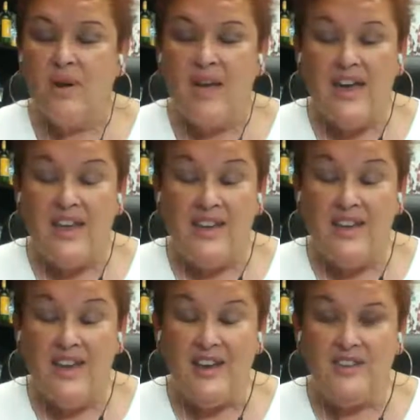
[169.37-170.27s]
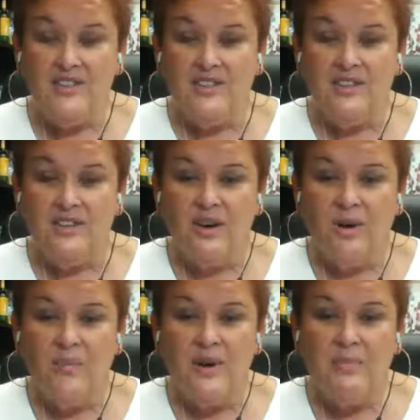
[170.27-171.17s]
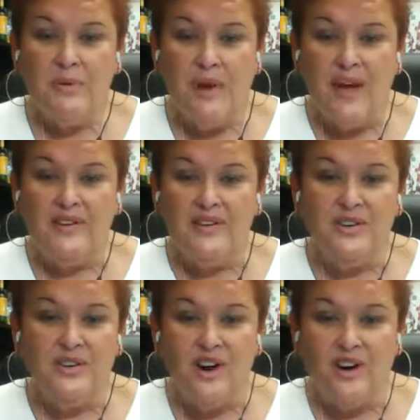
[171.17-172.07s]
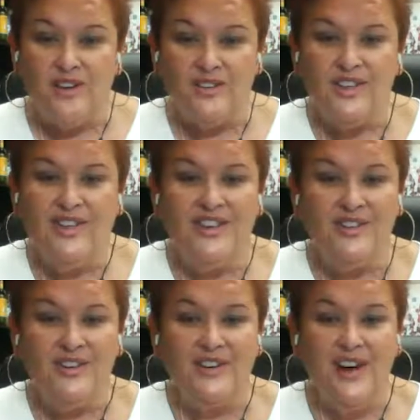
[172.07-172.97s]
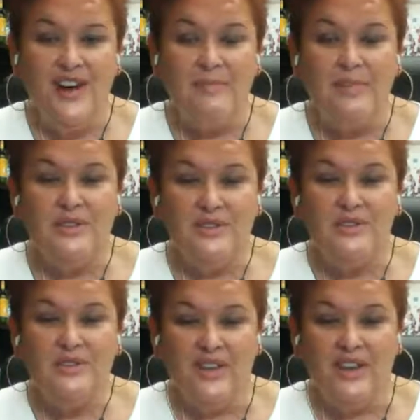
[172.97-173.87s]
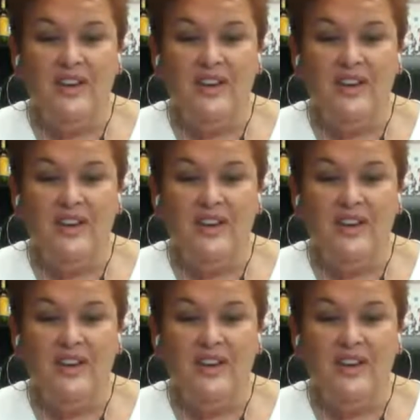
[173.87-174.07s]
at any age, open up your mind and your heart and I mean, truly,